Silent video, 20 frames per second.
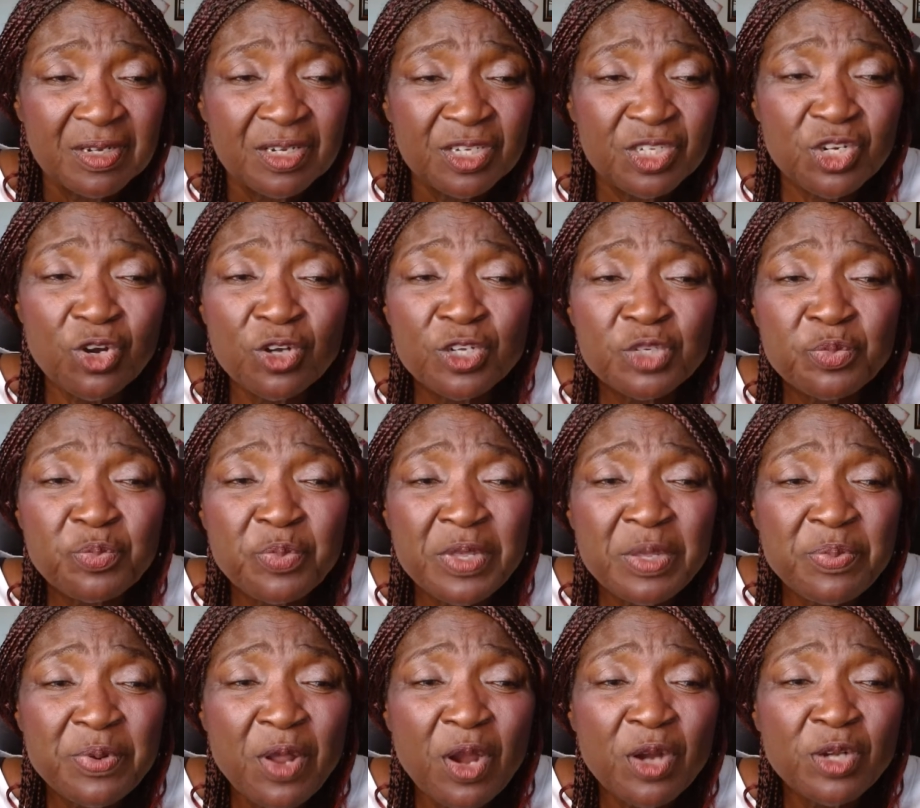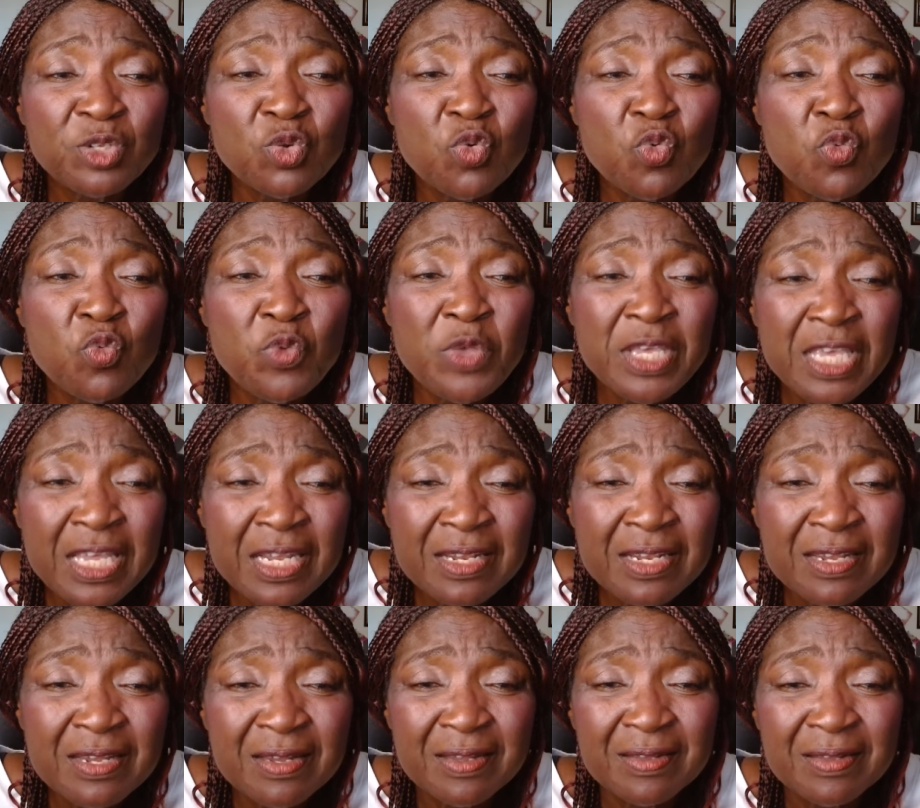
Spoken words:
Church people are too wicked.